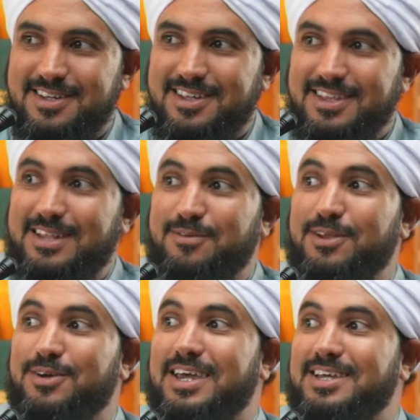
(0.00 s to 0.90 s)
That one
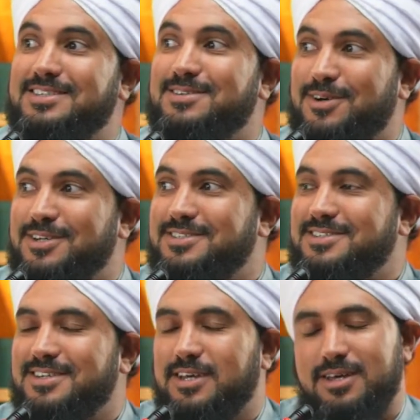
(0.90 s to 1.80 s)
occasion was
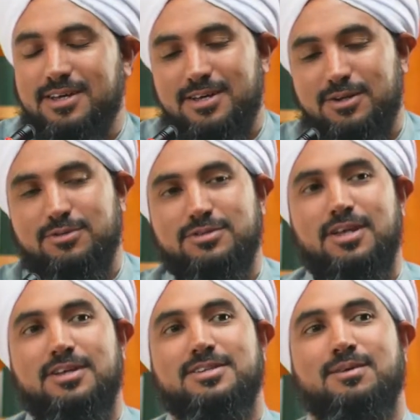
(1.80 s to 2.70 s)
Rasul
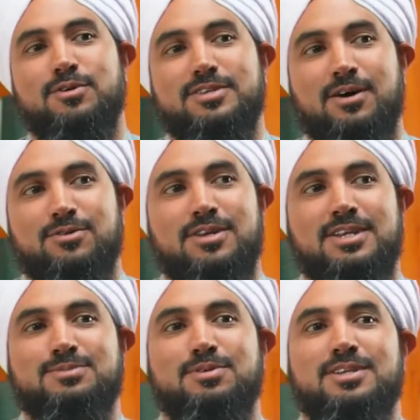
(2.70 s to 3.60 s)
Sallallahu Alaihi Wasallam was out on an
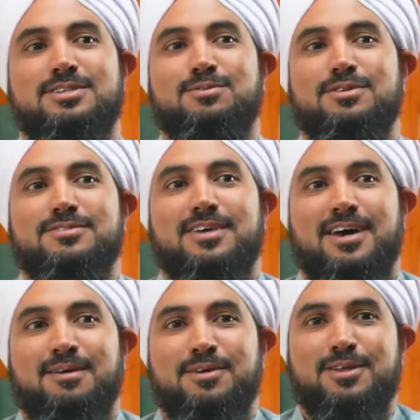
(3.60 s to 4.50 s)
expedition with the
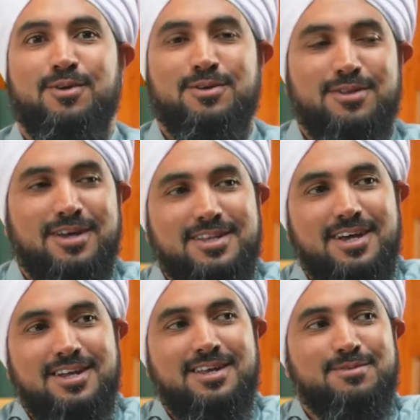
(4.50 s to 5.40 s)
Sahaba Ridwanullahi
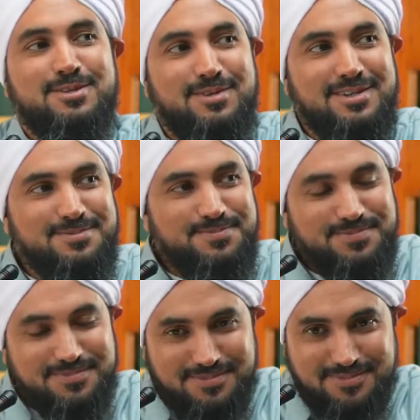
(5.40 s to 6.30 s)
Ta'ala Ajma'in.
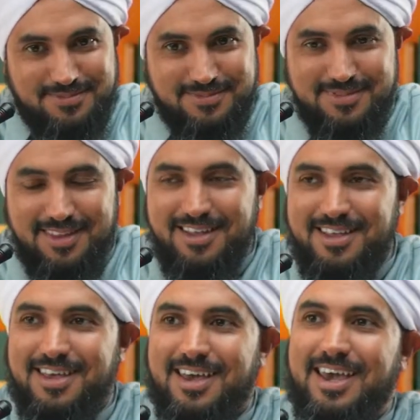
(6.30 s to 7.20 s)

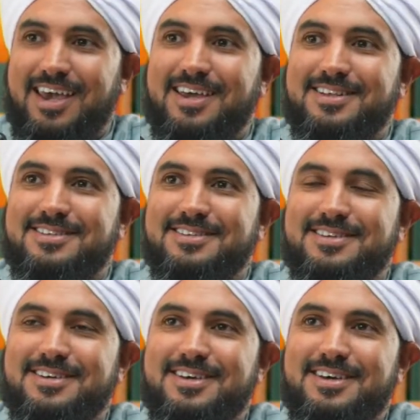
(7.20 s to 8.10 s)

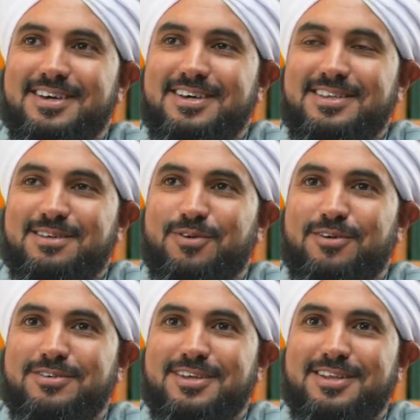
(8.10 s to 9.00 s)
And the
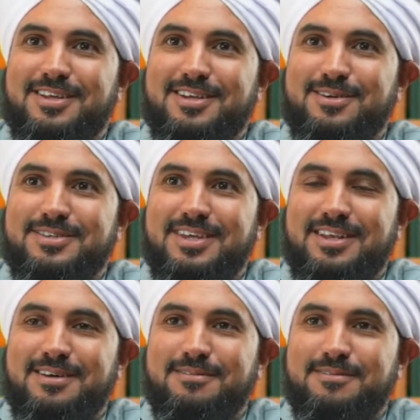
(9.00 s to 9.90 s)
Prophet Sallallahu Alaihi
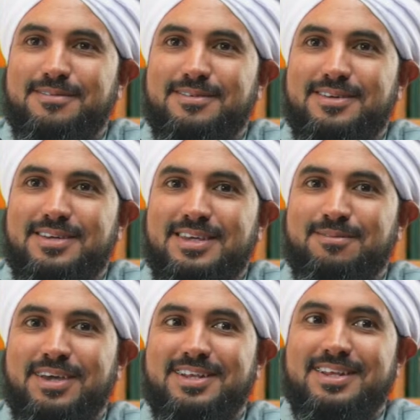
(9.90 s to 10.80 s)
Wasallam, he
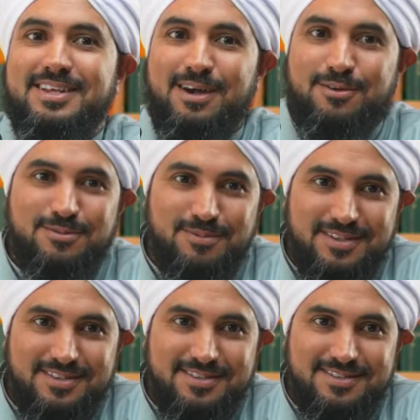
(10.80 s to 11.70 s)
made an announcement.